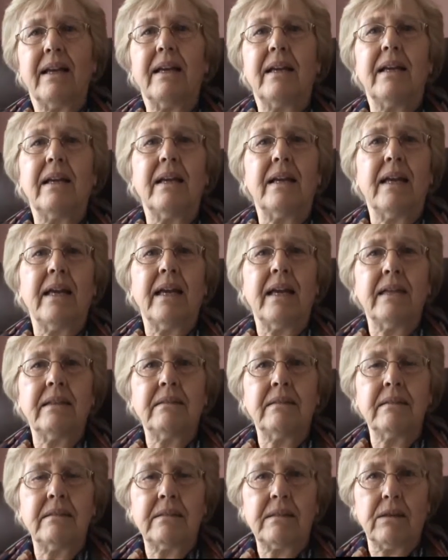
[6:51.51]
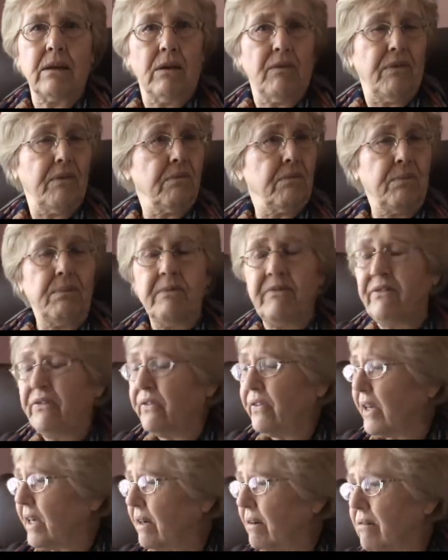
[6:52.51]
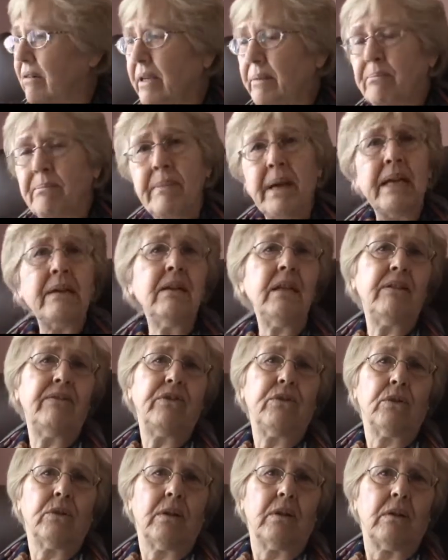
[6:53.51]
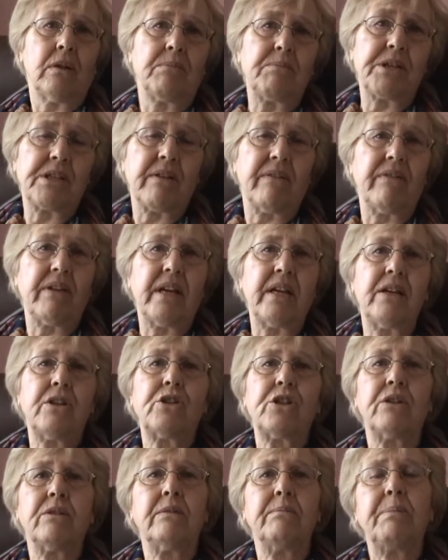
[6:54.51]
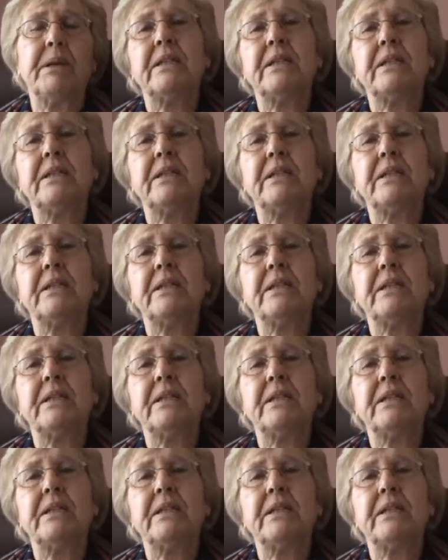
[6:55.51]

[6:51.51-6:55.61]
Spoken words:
and very many for observation,